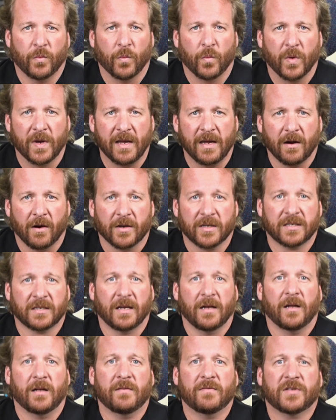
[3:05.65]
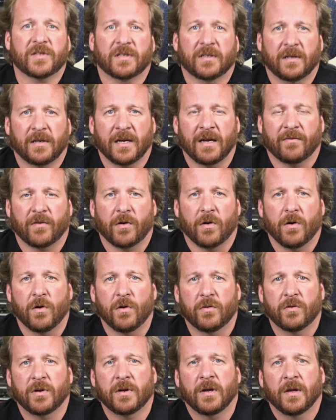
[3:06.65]
We ourselves have our
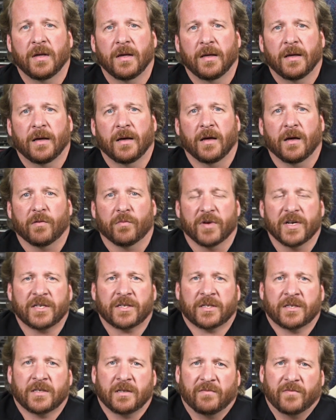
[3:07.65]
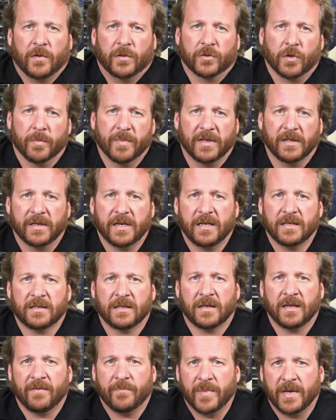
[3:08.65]
own uh, risks and vulnerabilities
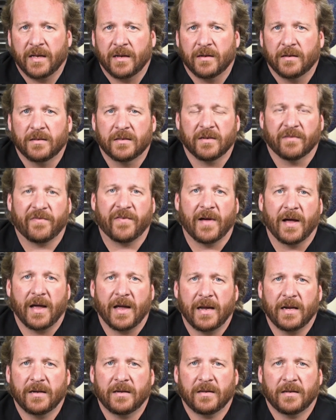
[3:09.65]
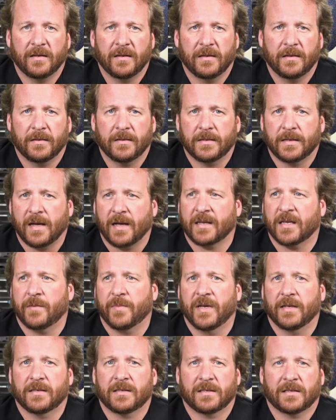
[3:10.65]
that have been defined in
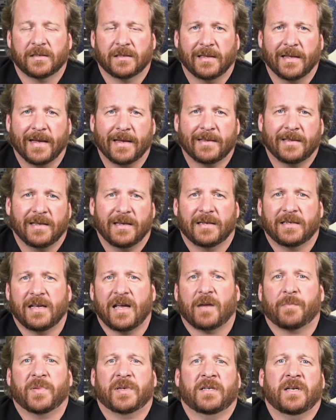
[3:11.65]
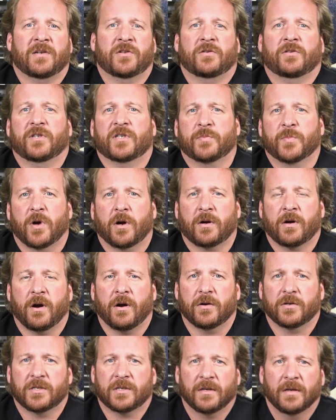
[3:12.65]
documents like the attack potential to smart
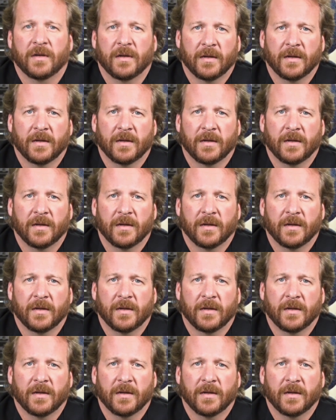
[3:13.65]
cards,